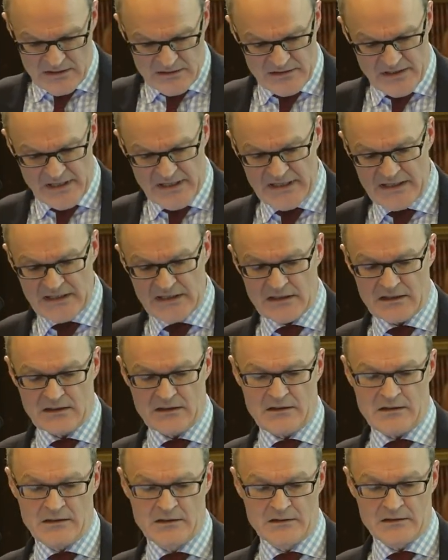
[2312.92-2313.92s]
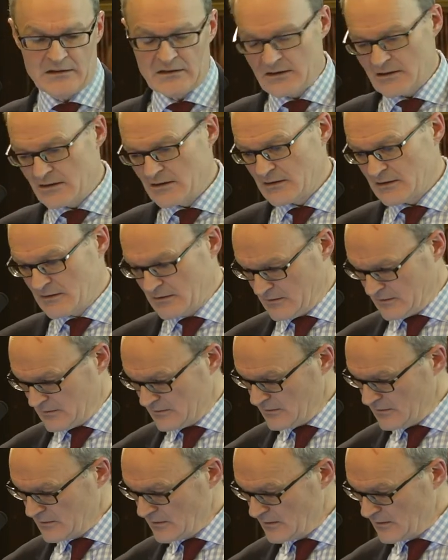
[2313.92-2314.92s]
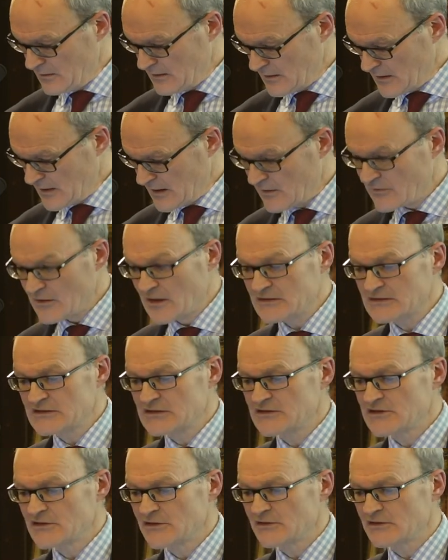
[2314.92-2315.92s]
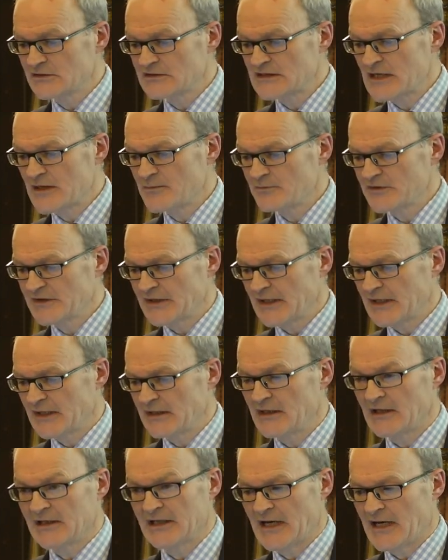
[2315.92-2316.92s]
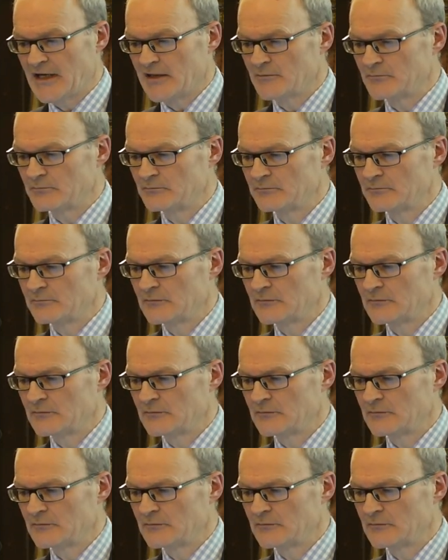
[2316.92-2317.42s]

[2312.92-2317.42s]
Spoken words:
they are asked to do the same thing again.